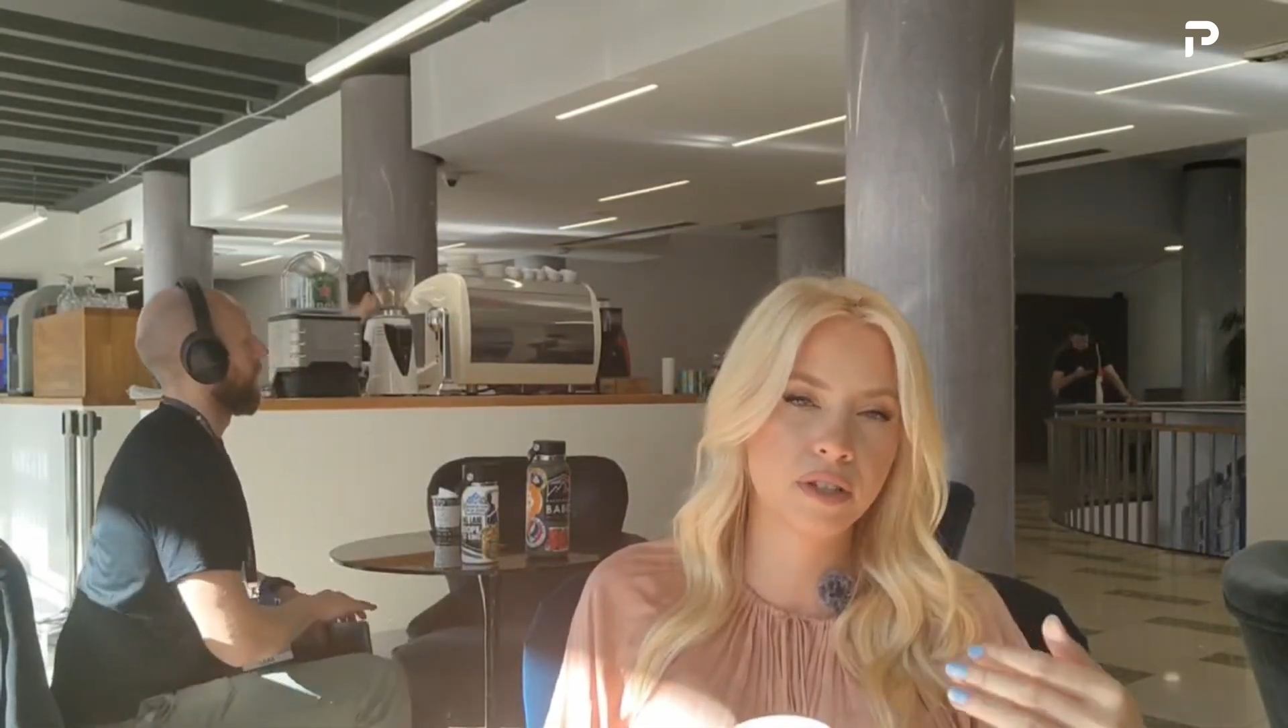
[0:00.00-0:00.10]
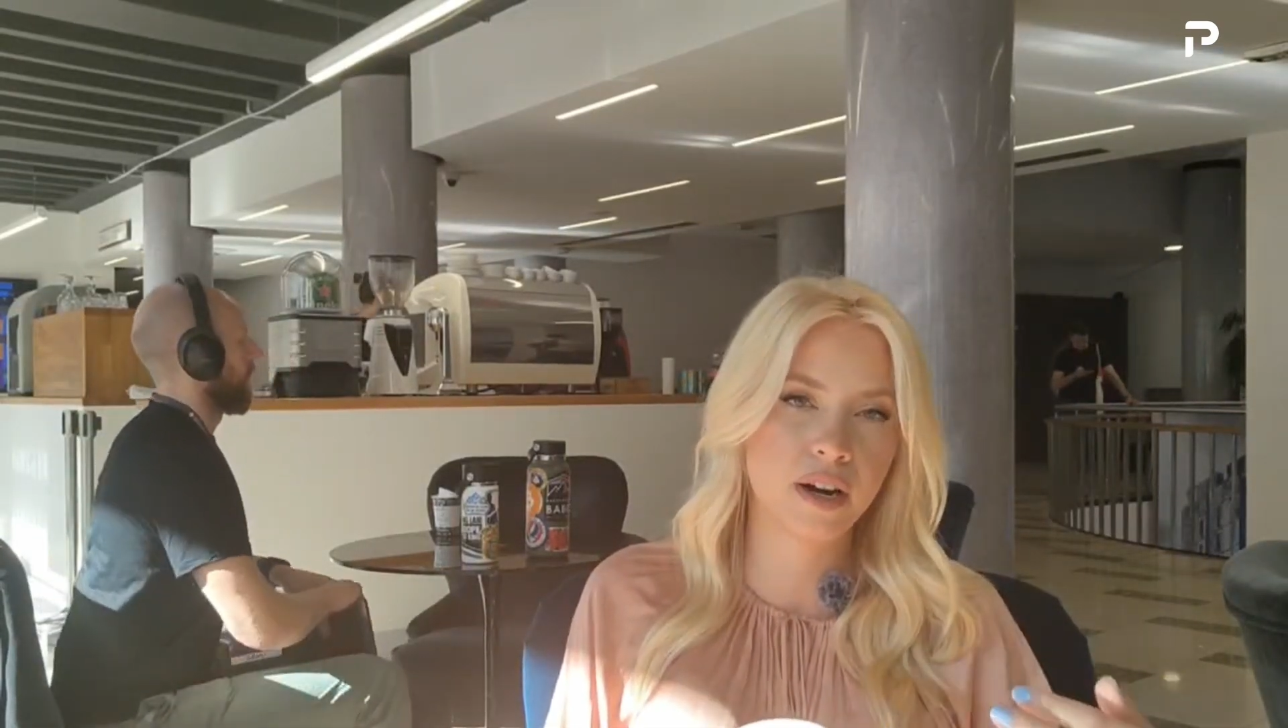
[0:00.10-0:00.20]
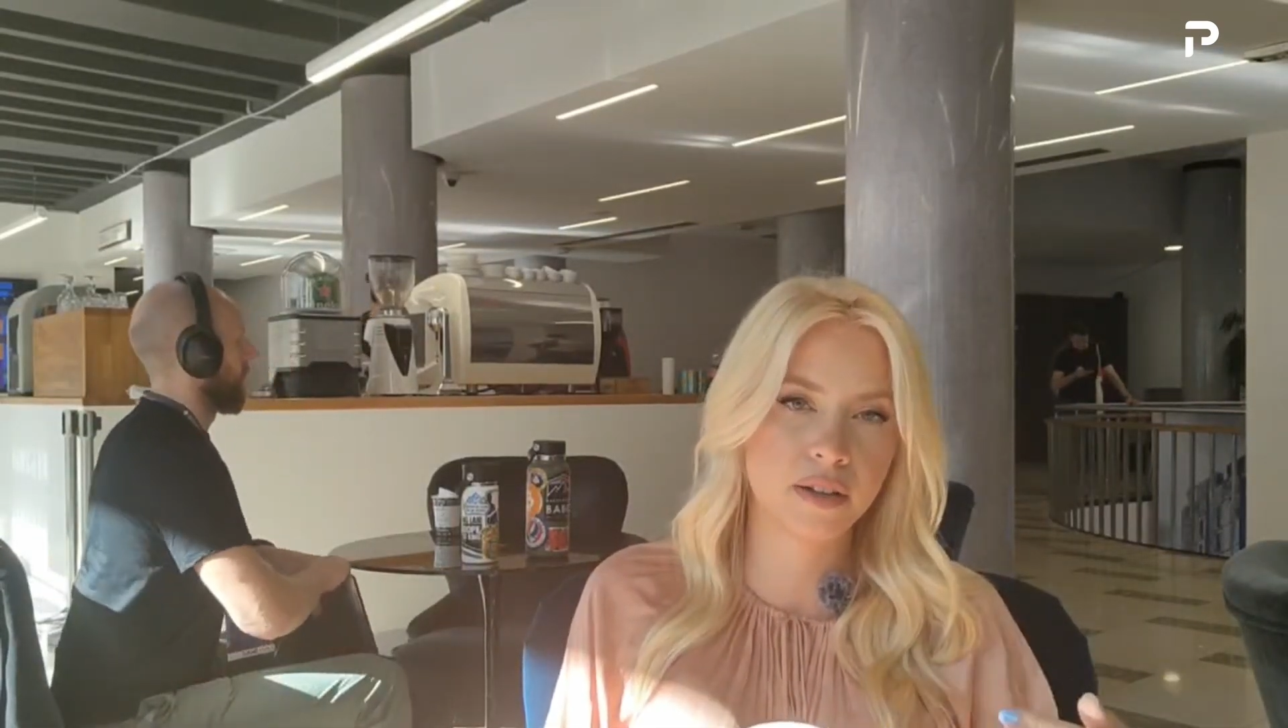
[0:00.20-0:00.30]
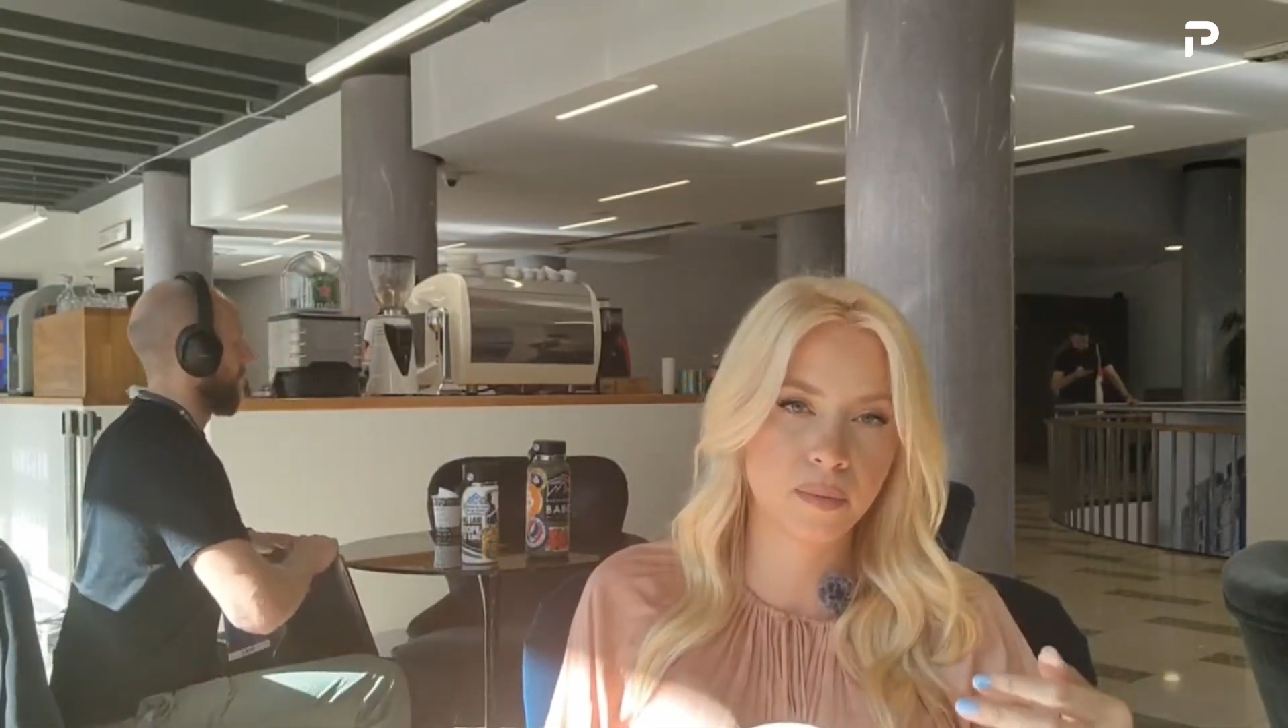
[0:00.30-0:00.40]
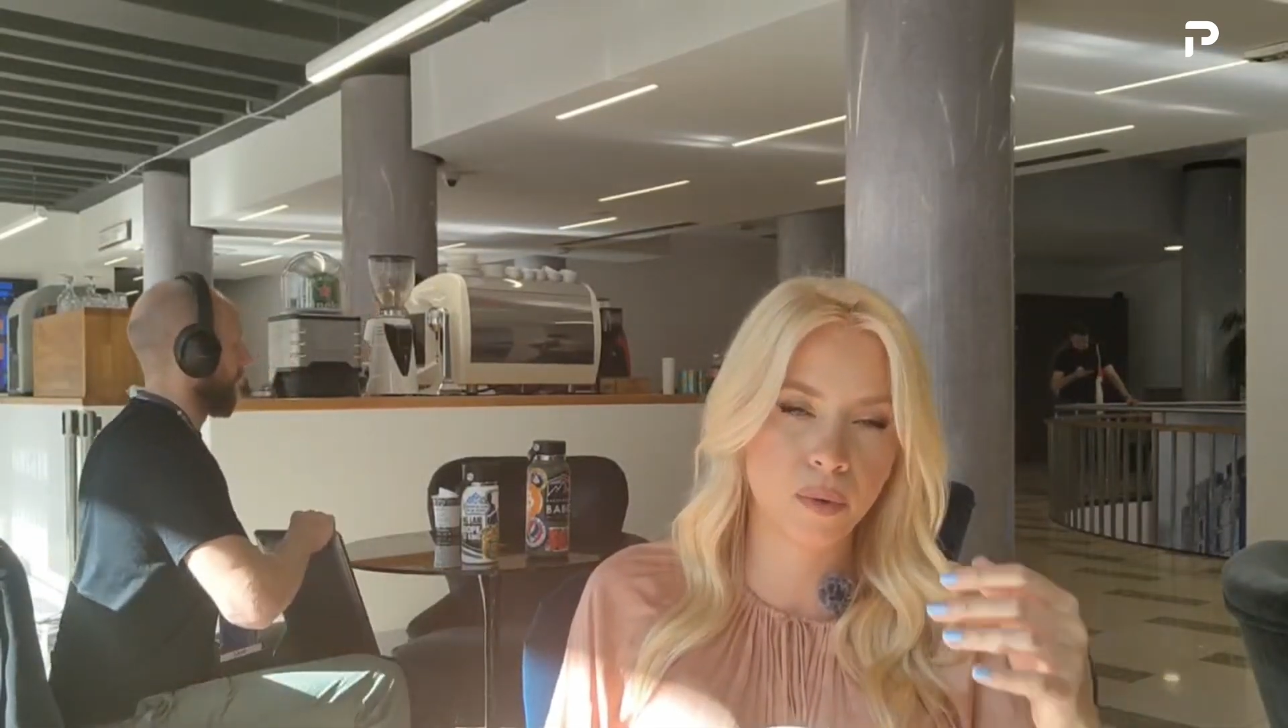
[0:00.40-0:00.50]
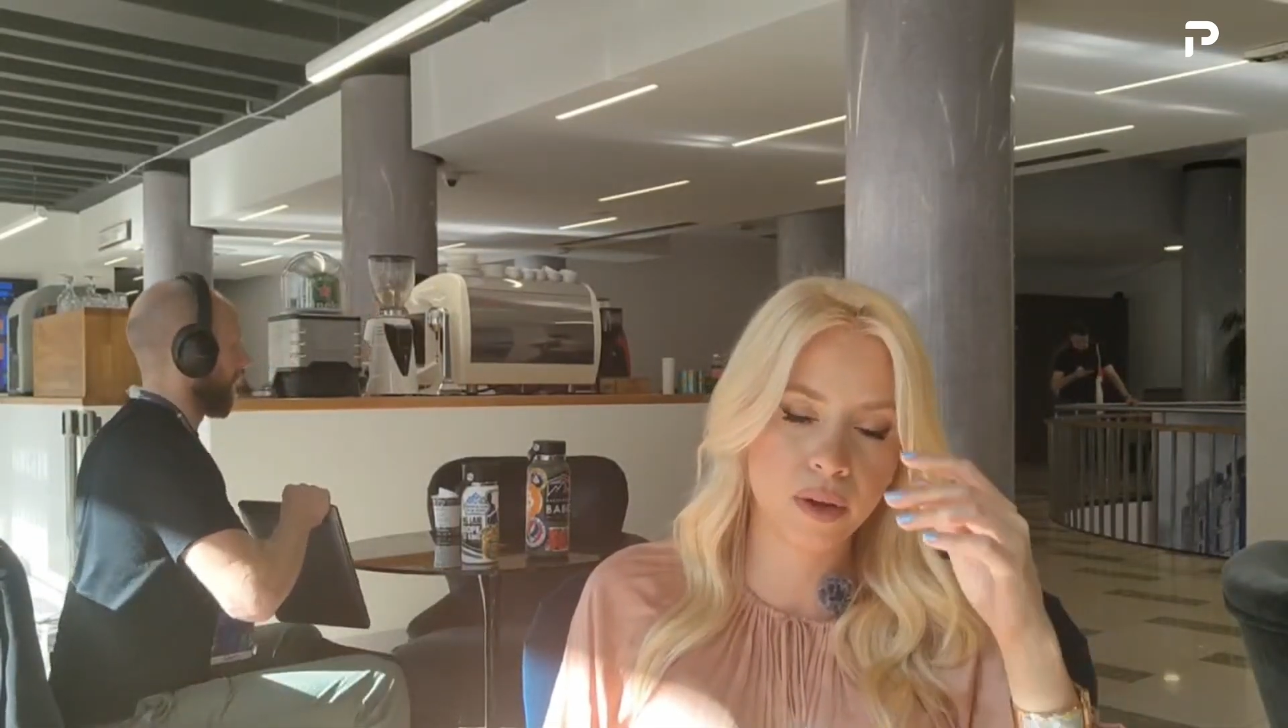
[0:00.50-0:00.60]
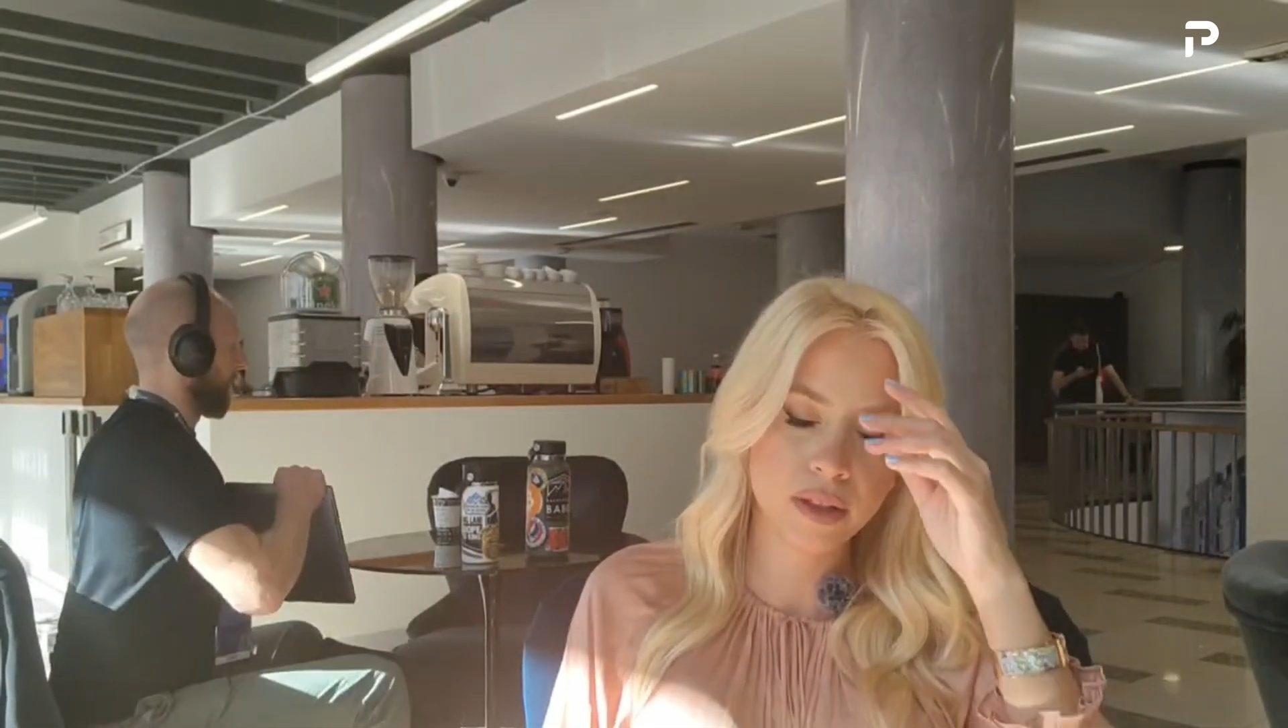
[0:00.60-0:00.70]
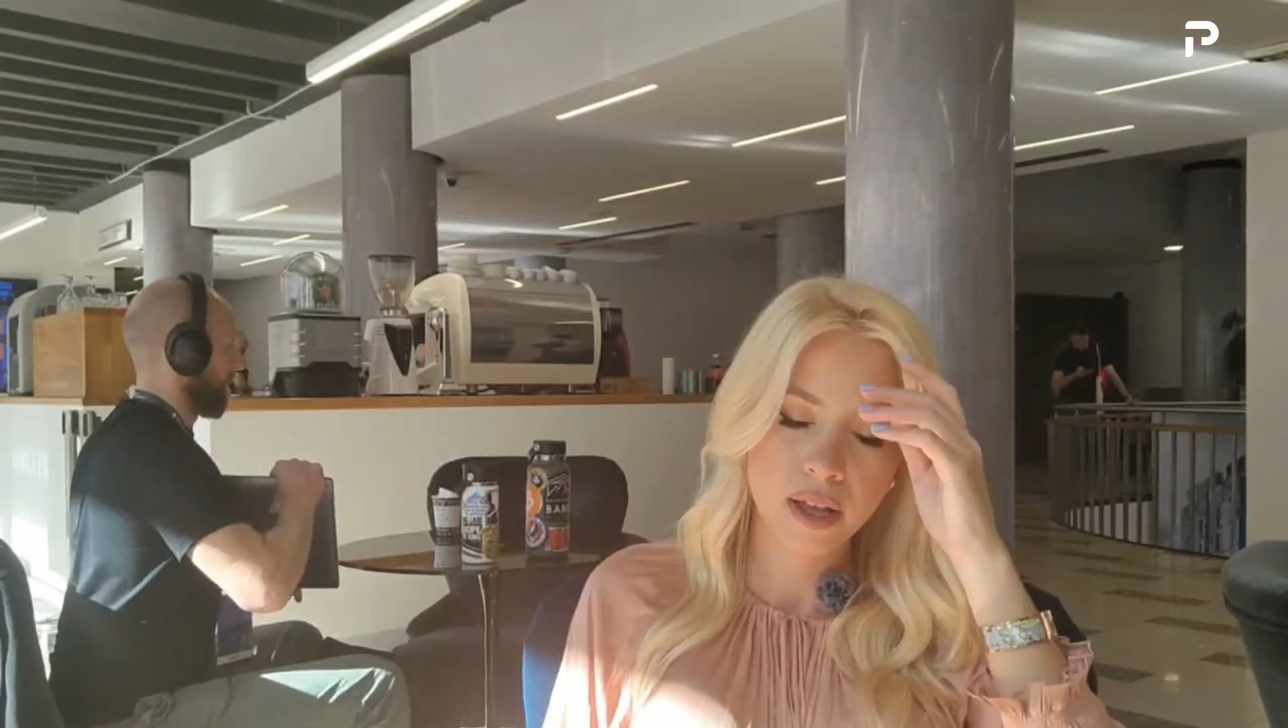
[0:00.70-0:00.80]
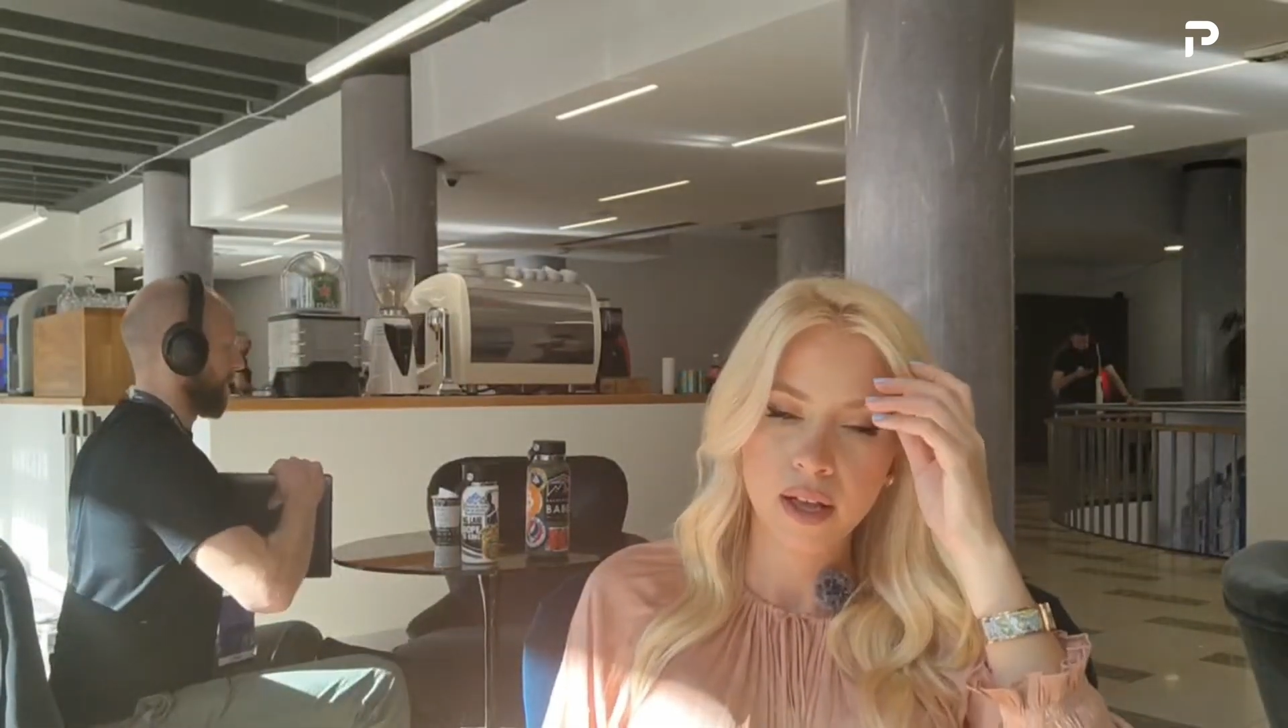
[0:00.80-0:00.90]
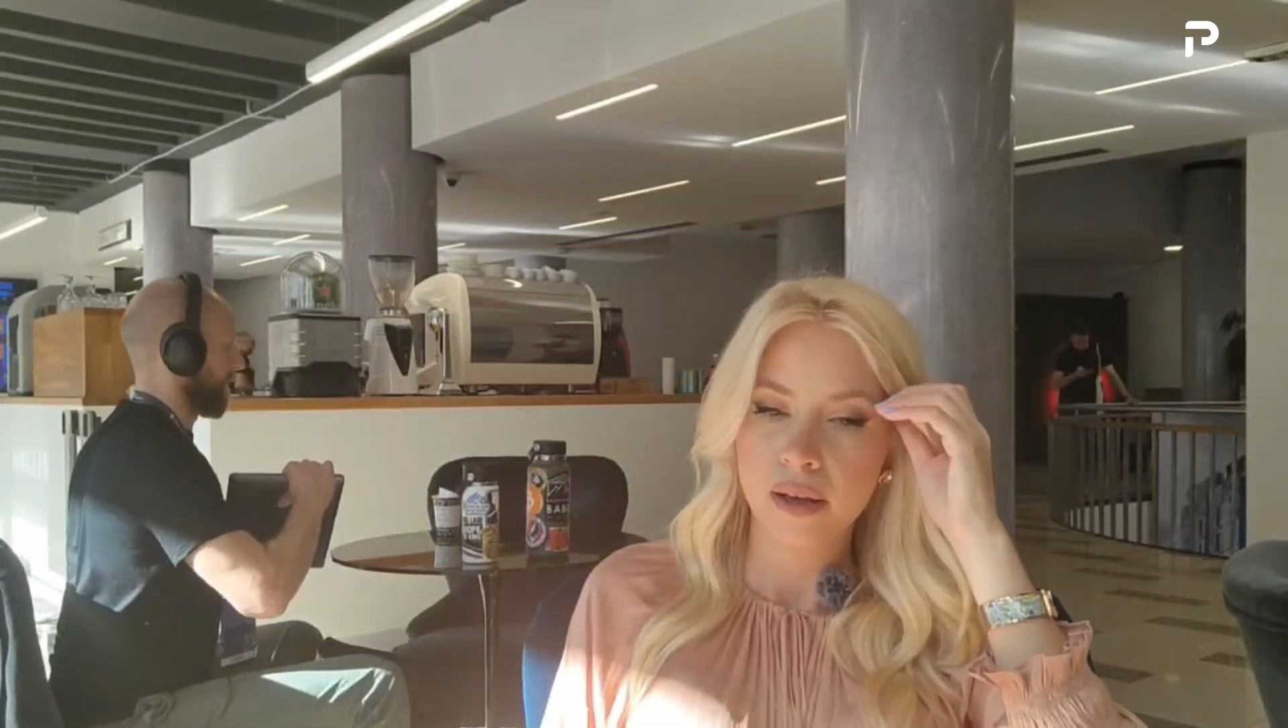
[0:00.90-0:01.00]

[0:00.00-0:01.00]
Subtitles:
starting point,